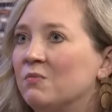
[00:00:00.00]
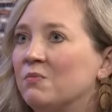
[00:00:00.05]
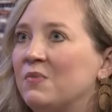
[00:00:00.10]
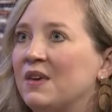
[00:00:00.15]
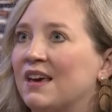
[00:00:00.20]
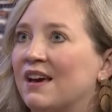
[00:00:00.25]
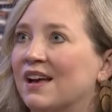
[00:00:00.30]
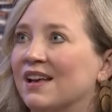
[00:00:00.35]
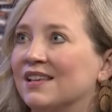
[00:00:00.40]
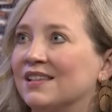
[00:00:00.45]

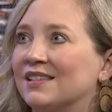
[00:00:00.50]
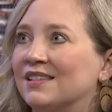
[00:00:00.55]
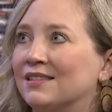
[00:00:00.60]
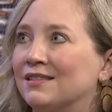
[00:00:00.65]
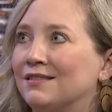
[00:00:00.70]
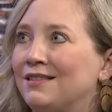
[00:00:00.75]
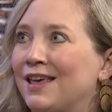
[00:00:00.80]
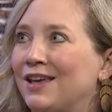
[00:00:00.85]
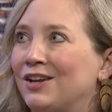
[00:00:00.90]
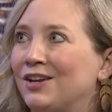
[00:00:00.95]
because
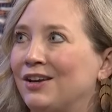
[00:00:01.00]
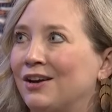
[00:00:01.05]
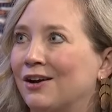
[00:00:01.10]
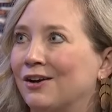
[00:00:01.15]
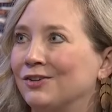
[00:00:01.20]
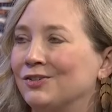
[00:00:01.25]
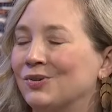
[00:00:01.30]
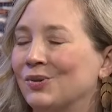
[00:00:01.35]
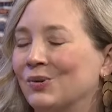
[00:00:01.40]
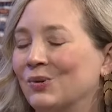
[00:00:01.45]
they
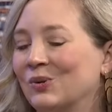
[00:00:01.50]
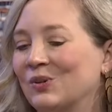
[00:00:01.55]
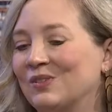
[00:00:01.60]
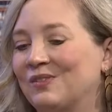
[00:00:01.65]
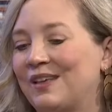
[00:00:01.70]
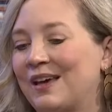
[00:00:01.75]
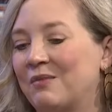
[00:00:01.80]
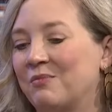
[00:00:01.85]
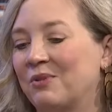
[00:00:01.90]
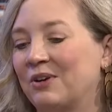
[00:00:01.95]
are told
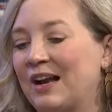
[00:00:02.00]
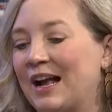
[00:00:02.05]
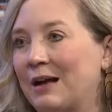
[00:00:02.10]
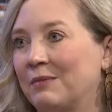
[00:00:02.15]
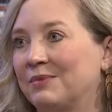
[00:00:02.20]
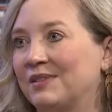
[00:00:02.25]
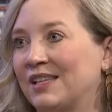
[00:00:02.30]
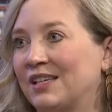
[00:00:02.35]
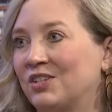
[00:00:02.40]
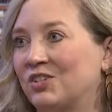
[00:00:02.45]
that
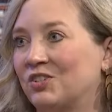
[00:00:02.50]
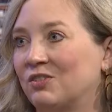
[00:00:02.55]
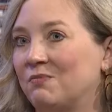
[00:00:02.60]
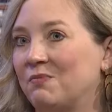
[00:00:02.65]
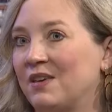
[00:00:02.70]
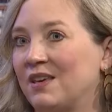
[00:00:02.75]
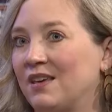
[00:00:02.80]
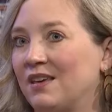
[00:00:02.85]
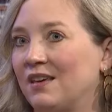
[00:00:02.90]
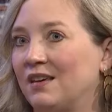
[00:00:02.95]
perhaps they should
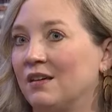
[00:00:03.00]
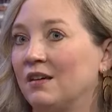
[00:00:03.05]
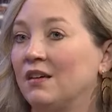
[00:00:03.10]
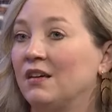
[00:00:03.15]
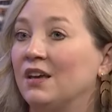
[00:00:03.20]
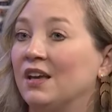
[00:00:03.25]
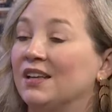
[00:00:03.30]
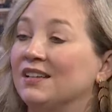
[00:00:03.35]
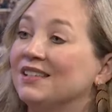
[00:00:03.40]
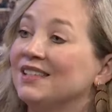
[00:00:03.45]
be
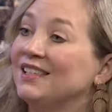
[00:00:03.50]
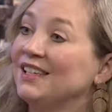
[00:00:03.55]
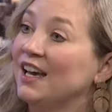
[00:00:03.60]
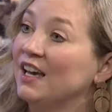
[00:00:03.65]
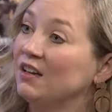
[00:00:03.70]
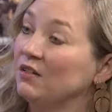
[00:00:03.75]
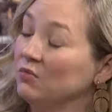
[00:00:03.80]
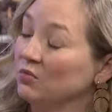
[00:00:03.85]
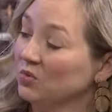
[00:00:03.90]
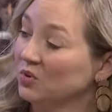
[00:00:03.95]

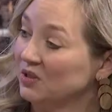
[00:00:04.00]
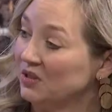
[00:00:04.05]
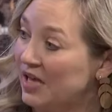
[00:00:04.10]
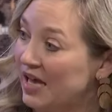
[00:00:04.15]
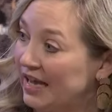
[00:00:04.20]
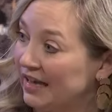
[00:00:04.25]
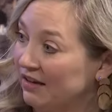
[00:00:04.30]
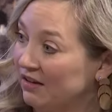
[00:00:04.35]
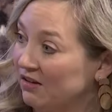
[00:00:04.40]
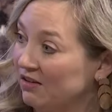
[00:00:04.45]
instead
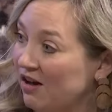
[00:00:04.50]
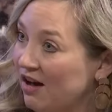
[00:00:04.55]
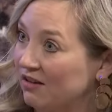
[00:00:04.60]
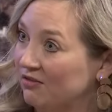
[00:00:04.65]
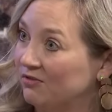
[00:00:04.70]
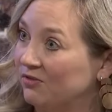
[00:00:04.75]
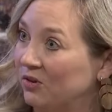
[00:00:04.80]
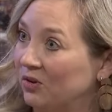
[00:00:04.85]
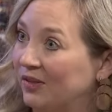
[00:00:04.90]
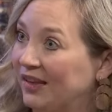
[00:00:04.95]
relying on
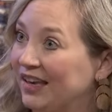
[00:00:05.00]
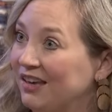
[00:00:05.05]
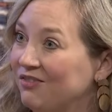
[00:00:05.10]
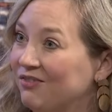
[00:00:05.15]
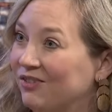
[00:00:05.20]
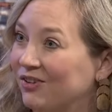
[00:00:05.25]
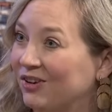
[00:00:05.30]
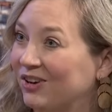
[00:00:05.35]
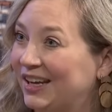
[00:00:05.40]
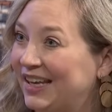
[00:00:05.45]
God fully
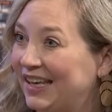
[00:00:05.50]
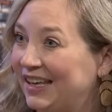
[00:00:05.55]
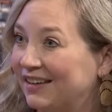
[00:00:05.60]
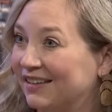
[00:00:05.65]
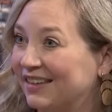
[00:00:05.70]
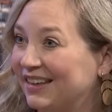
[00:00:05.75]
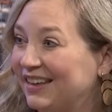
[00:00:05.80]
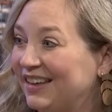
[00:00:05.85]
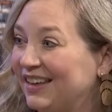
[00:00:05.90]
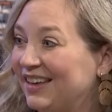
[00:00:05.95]
for
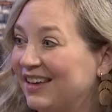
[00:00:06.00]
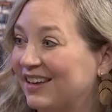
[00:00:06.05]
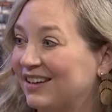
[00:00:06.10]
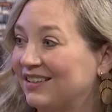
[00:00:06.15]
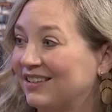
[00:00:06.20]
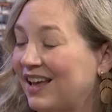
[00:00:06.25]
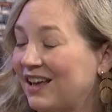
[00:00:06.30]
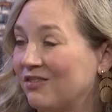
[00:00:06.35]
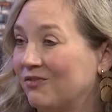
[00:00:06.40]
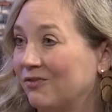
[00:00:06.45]
healing
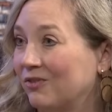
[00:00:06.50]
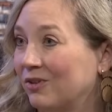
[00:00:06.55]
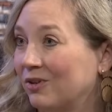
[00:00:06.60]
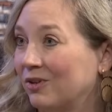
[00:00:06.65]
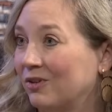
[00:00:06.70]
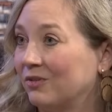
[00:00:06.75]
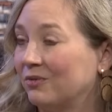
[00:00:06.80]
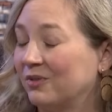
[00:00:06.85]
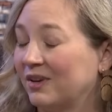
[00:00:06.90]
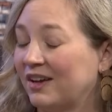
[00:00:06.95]
and
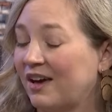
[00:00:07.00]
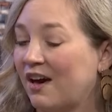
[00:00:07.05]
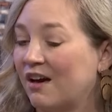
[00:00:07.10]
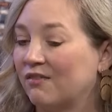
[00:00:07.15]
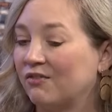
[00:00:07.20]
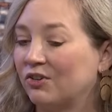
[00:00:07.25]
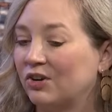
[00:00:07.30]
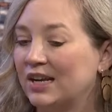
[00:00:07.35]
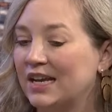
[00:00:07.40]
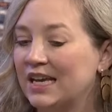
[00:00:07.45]
for
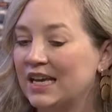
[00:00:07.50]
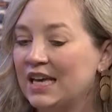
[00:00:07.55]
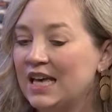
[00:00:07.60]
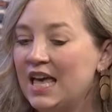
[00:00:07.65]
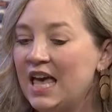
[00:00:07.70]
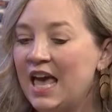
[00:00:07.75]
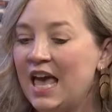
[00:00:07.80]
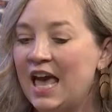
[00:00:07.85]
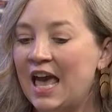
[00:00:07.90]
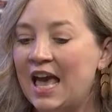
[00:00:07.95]
recovery.
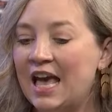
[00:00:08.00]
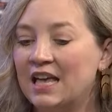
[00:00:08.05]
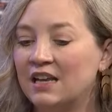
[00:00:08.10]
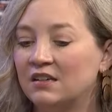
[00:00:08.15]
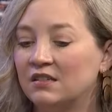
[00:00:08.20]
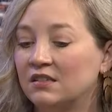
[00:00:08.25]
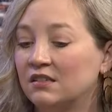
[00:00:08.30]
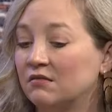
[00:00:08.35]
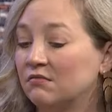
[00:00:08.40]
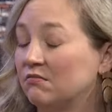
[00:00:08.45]

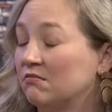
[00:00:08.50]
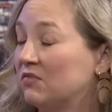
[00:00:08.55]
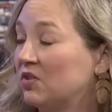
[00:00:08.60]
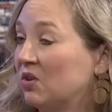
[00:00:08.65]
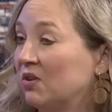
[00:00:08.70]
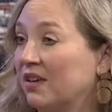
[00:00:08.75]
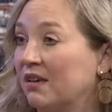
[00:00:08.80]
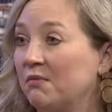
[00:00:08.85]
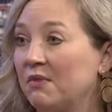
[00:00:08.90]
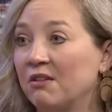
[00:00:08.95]
And
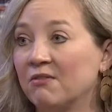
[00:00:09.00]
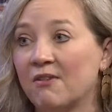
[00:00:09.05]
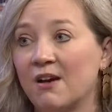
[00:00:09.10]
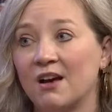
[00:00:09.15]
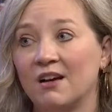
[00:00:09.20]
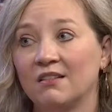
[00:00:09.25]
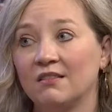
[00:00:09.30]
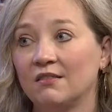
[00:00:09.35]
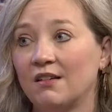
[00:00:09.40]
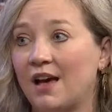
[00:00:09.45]
don't get me
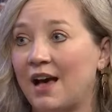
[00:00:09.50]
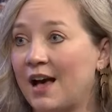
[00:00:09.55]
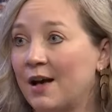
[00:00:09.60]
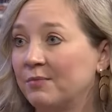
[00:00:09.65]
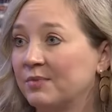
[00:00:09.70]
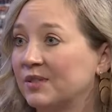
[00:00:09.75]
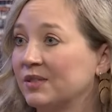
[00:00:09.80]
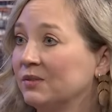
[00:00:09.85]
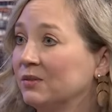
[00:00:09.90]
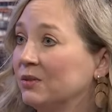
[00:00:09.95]
wrong,
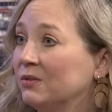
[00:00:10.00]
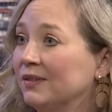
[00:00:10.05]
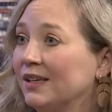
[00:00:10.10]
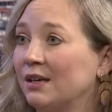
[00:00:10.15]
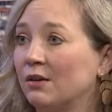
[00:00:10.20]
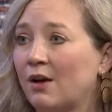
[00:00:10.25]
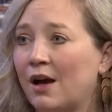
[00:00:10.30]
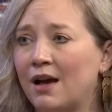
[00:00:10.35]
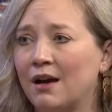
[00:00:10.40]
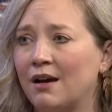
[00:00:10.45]

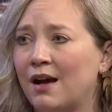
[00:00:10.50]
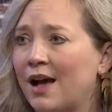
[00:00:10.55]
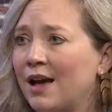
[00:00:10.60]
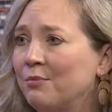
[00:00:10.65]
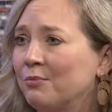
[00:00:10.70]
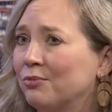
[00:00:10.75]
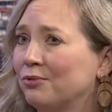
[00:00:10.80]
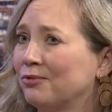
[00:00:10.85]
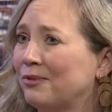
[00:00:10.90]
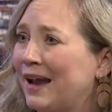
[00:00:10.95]
absolutely. I
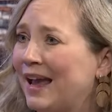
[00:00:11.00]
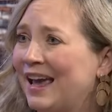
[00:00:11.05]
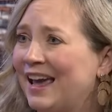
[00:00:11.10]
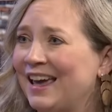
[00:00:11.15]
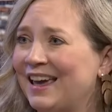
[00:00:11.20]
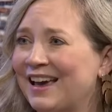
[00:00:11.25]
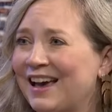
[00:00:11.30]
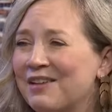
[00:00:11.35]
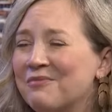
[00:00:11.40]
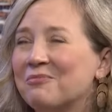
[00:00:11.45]

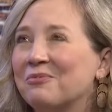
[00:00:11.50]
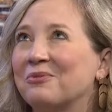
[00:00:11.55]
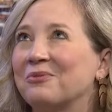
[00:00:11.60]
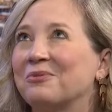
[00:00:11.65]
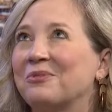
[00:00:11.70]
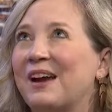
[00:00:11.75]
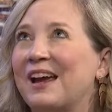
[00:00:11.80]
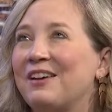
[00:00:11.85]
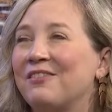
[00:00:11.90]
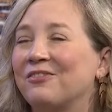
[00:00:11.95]

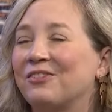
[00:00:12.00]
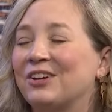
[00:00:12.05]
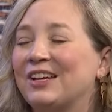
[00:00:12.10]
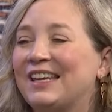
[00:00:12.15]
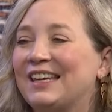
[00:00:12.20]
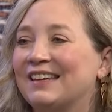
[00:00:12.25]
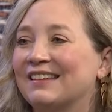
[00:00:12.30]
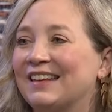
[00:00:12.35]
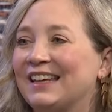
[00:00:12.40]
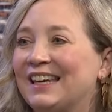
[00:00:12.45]
pray for
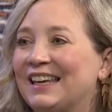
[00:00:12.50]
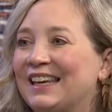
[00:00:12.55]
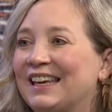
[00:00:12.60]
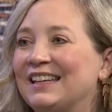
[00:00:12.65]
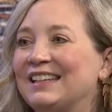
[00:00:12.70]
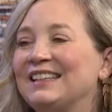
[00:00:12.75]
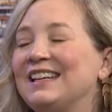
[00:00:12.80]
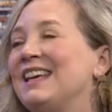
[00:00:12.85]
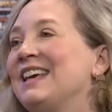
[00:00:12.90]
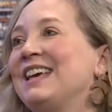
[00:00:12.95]

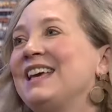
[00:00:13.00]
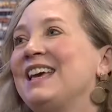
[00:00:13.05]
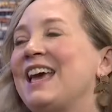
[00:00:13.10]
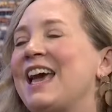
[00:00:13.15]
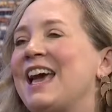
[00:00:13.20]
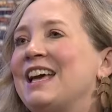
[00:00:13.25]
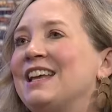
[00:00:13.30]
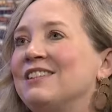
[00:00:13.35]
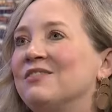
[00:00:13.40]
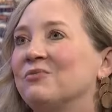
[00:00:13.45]
healing
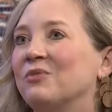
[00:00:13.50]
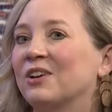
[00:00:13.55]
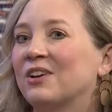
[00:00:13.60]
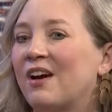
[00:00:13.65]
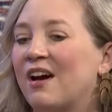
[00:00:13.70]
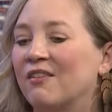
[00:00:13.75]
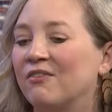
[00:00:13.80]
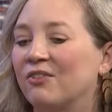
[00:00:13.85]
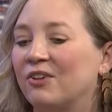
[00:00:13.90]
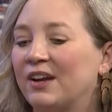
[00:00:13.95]
and
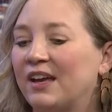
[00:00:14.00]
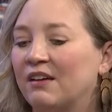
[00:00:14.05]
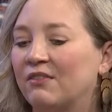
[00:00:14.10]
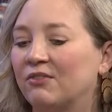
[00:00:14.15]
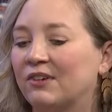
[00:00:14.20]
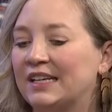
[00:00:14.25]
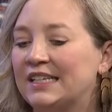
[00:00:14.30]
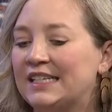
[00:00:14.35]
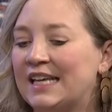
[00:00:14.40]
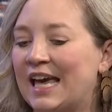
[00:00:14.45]
recovery
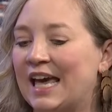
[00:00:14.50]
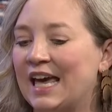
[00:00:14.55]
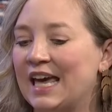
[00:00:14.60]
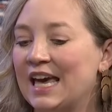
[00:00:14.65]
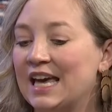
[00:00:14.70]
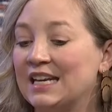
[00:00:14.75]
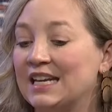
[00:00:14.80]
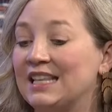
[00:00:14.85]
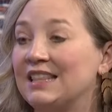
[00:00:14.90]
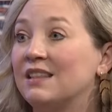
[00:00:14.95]
every day.
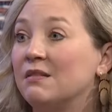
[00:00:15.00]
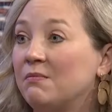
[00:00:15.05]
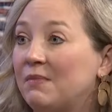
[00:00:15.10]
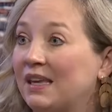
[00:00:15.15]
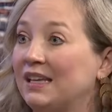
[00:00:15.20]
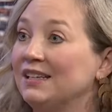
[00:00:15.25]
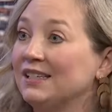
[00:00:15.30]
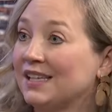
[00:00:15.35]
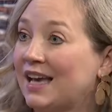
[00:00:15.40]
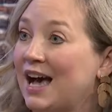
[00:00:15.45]
And in the
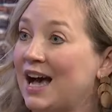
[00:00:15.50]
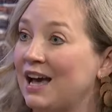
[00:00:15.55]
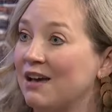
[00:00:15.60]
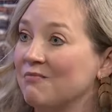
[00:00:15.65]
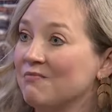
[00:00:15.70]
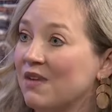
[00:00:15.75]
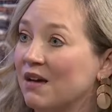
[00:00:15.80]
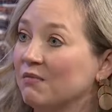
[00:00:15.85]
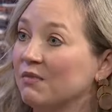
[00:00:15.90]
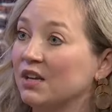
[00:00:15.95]

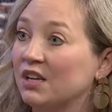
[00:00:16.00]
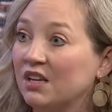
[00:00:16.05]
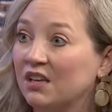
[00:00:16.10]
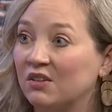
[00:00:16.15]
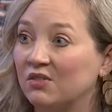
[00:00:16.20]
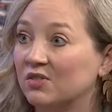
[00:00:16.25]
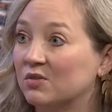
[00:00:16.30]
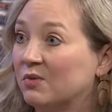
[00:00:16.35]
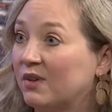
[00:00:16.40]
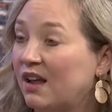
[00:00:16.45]
meantime, I'm going to
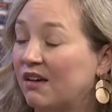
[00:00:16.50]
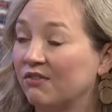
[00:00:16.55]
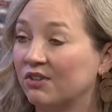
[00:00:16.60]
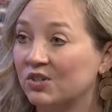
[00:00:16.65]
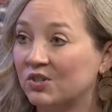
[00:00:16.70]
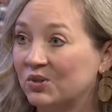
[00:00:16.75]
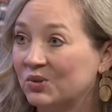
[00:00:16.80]
use whatever